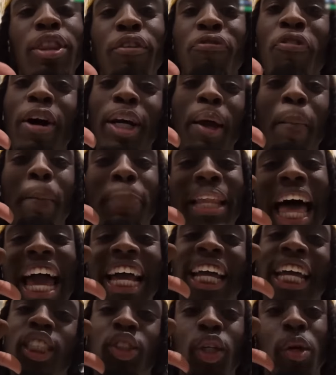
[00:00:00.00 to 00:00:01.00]
honestly
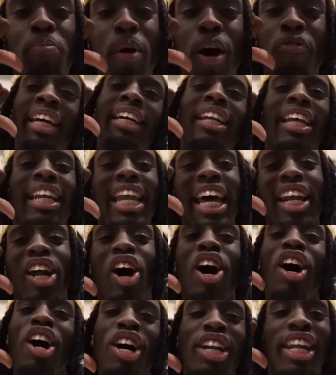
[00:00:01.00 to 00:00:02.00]
one of the best streamers
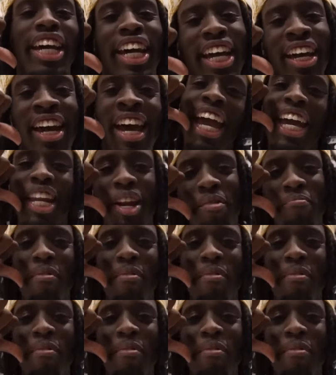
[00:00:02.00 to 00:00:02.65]
out there and he's one of my